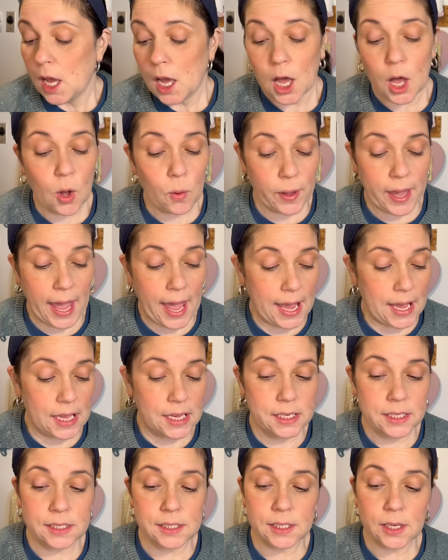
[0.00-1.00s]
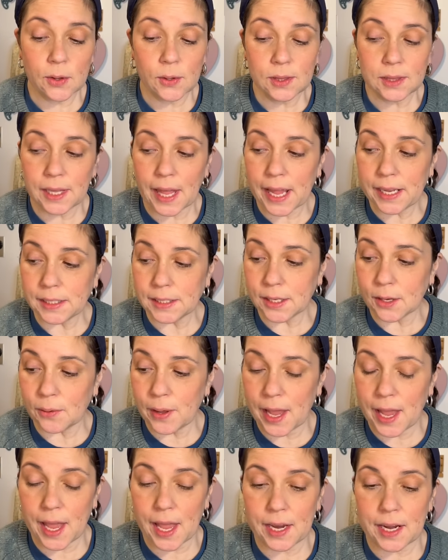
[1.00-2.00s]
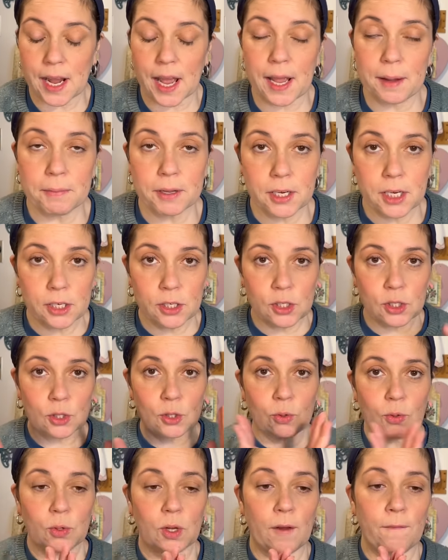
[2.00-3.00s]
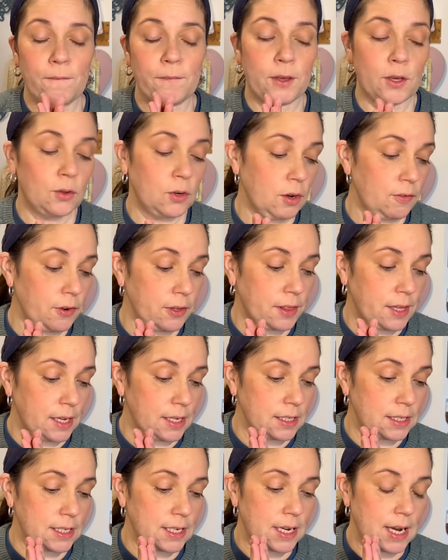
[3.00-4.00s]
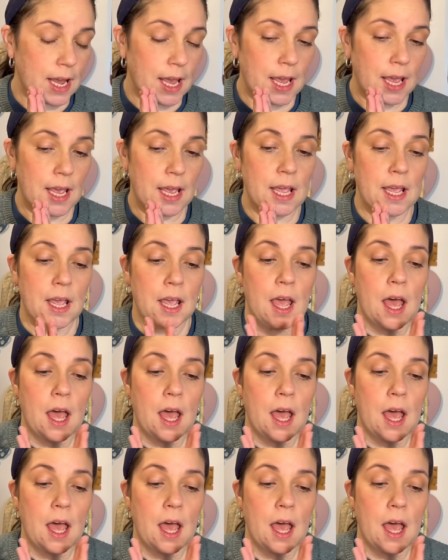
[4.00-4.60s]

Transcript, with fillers: Okay, so let's go ahead. I'm going to do a few different things today.